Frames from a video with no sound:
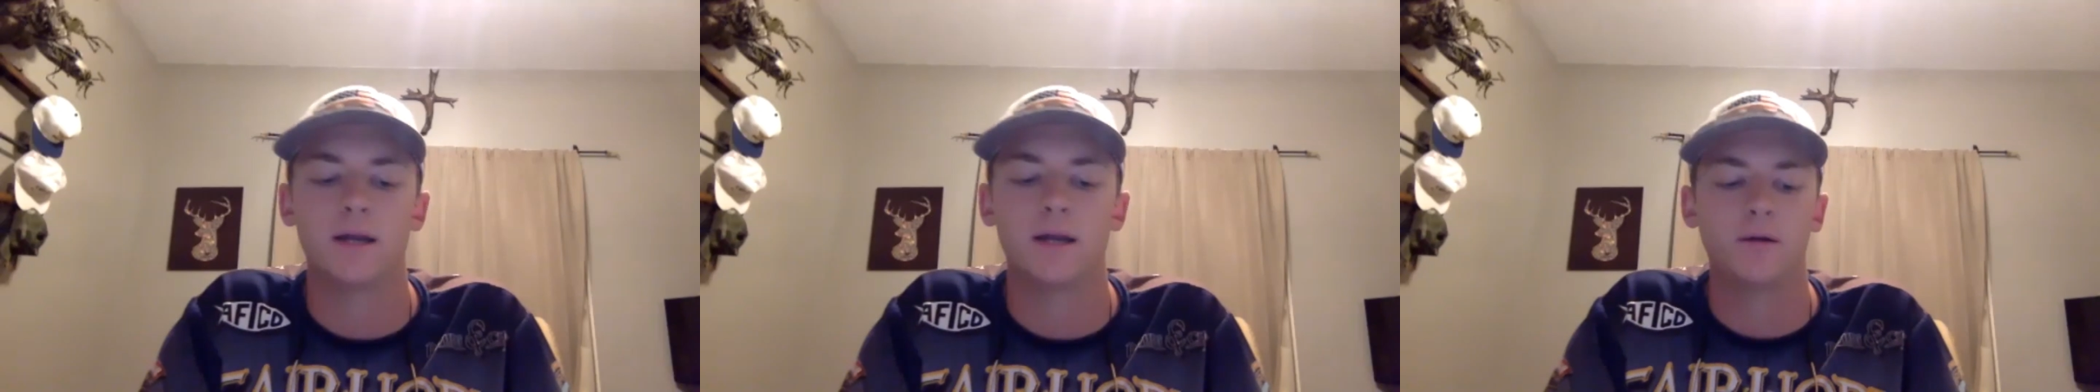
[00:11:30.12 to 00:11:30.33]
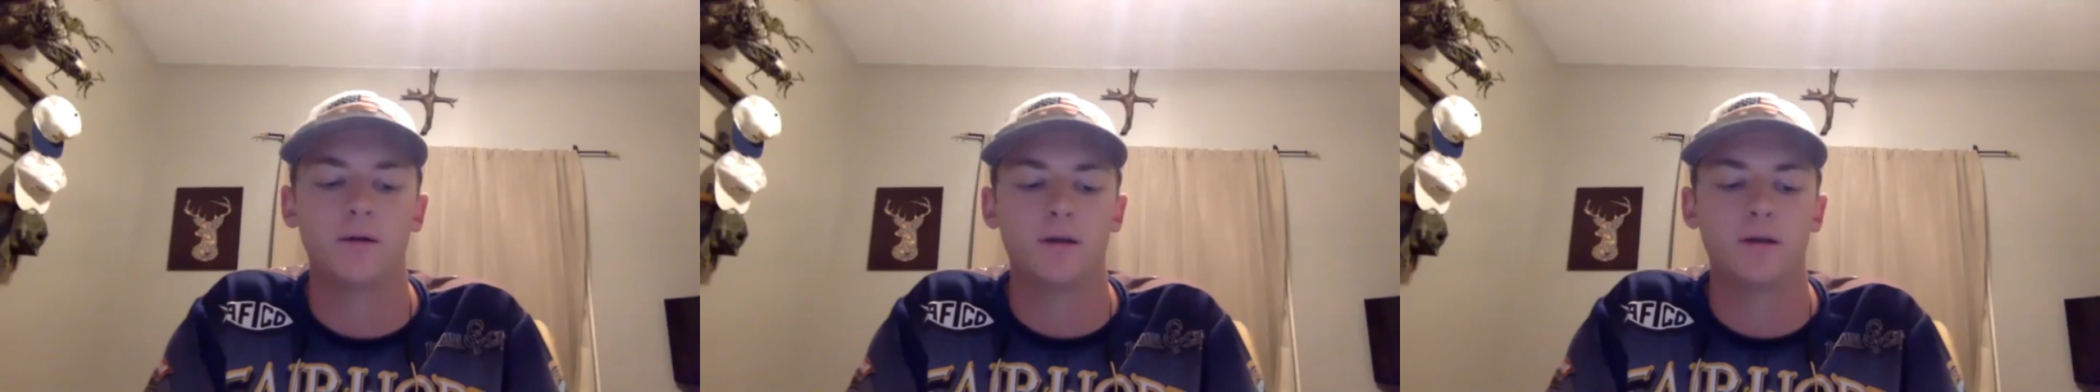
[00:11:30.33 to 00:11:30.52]

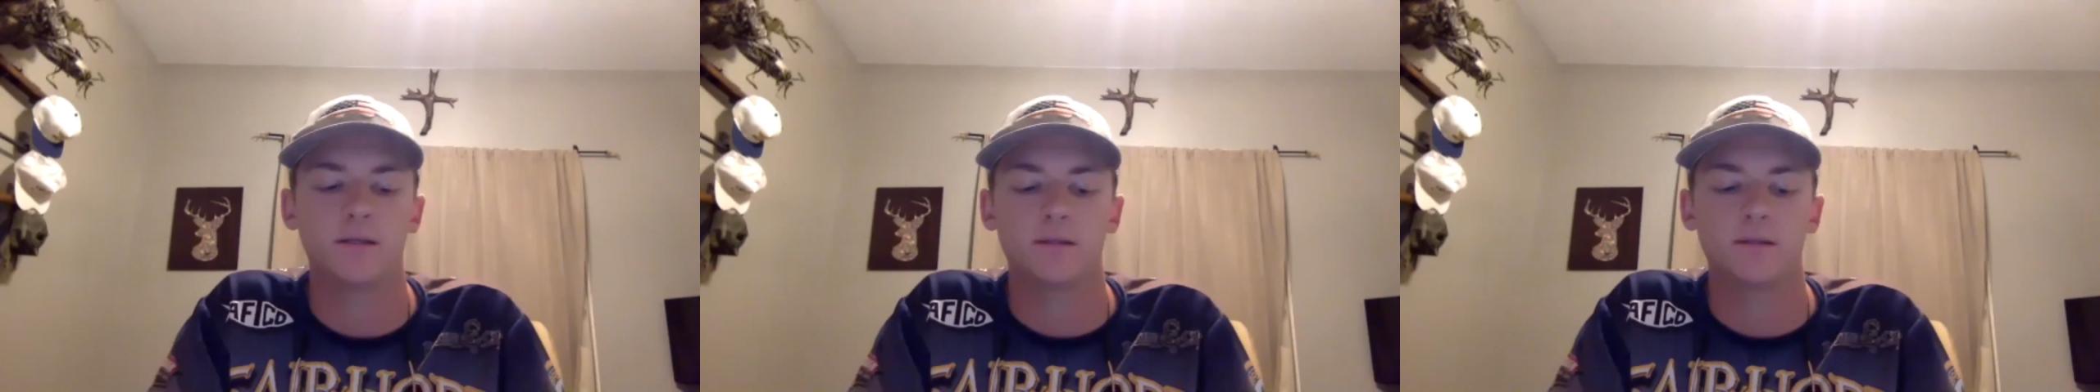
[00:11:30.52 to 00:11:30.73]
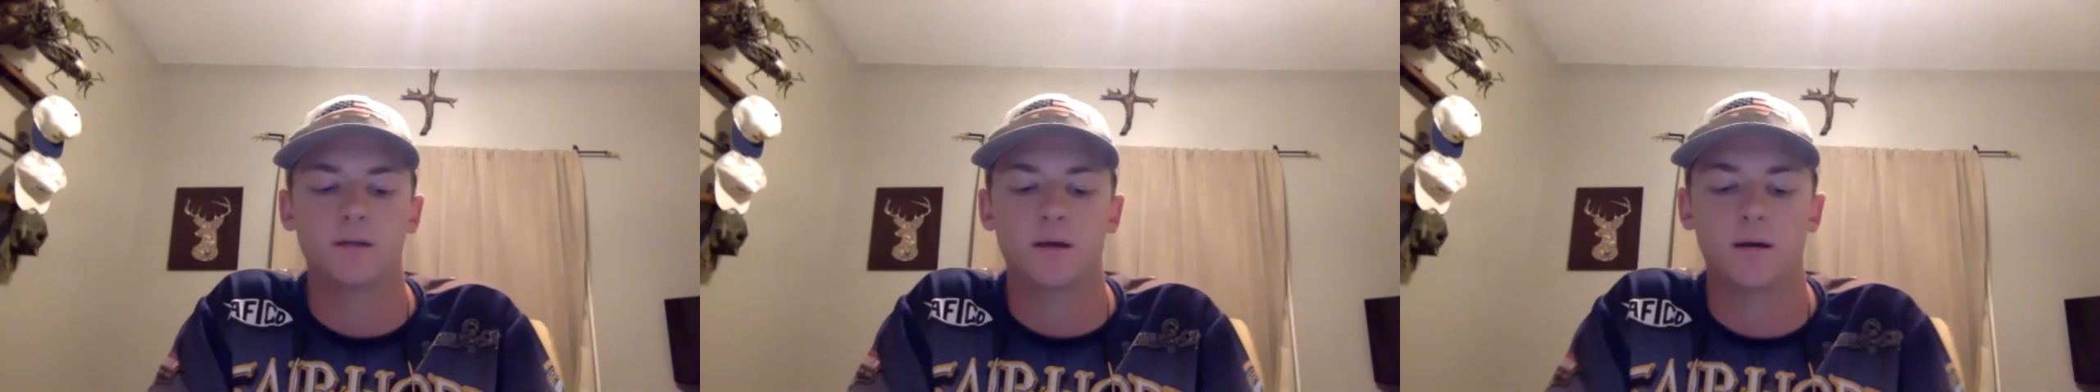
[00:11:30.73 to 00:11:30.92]

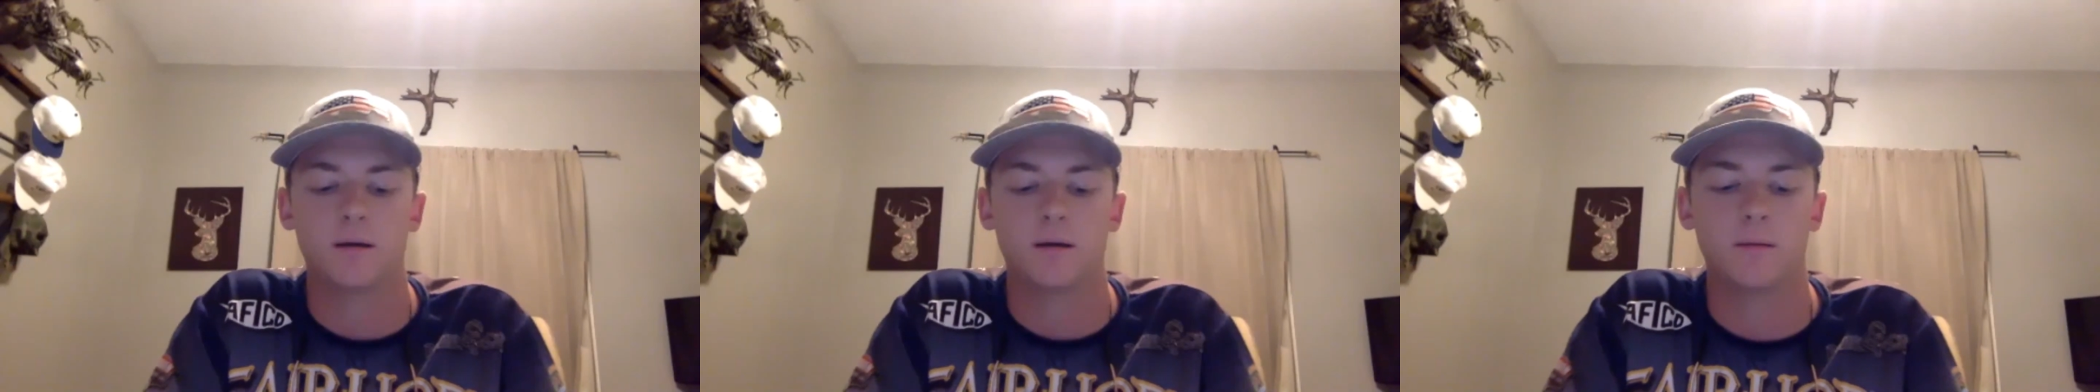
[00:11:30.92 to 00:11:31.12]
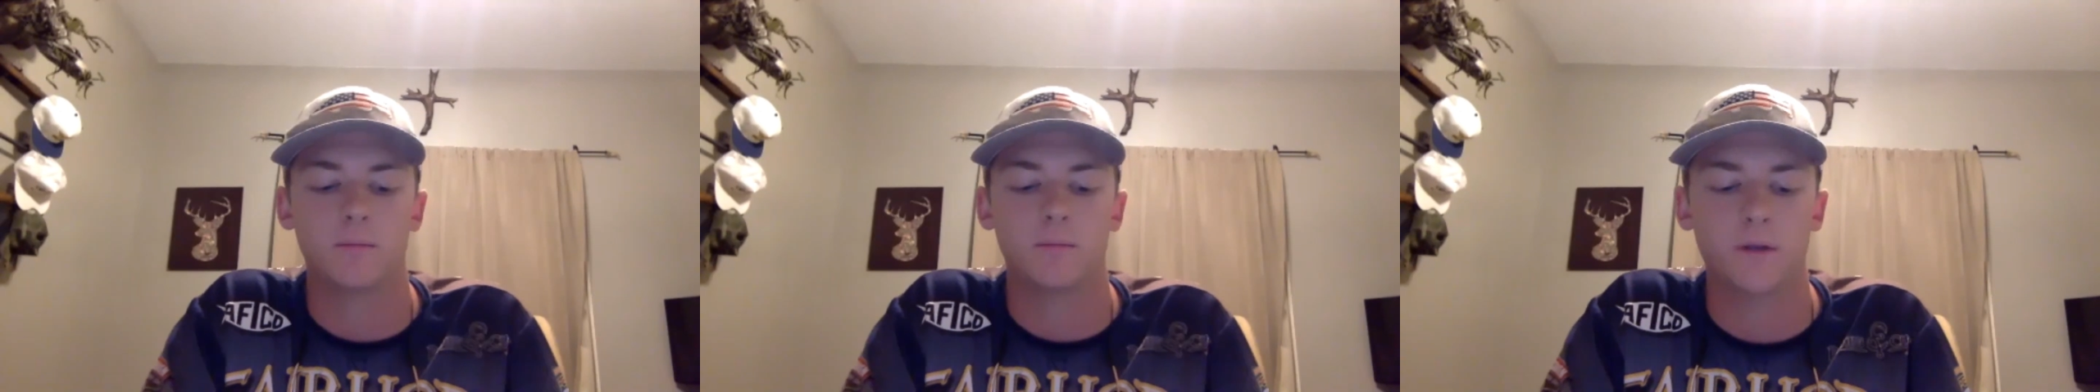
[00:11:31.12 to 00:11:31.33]
noticed,
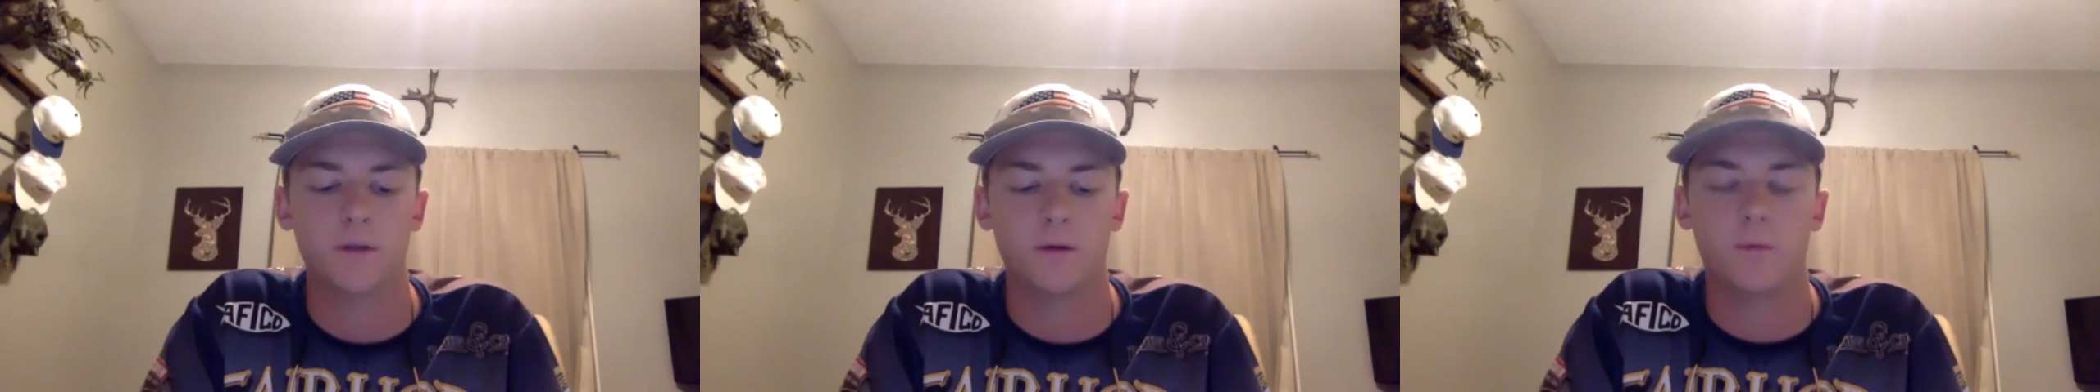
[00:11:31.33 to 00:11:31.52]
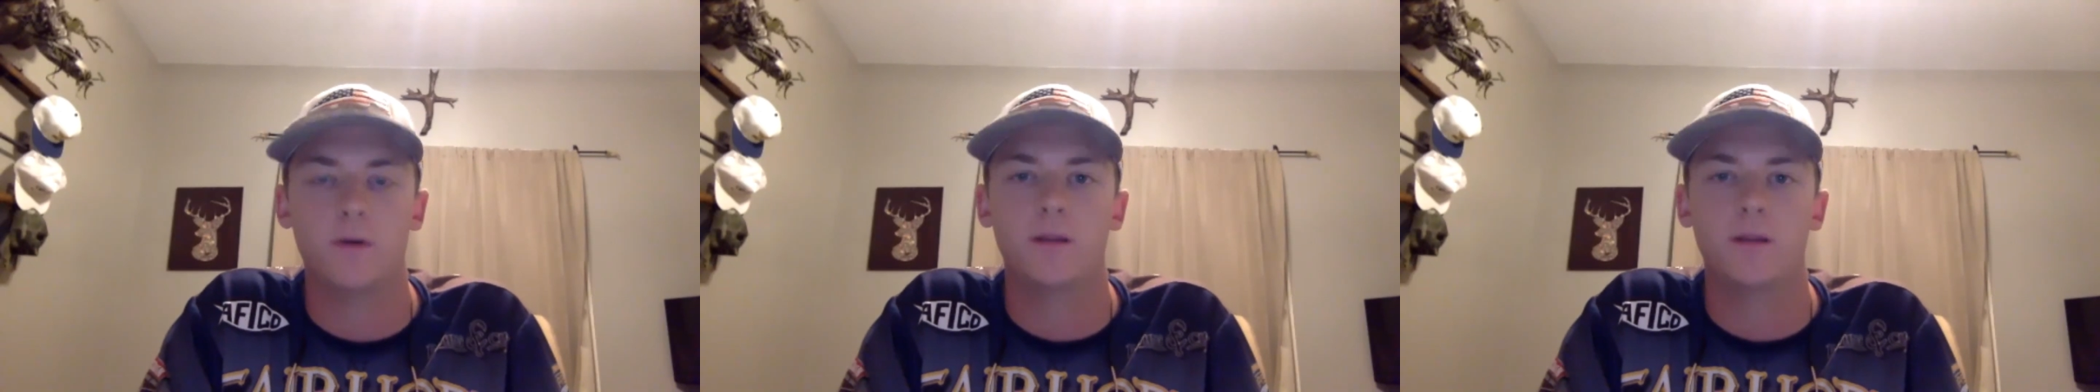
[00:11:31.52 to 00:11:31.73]
one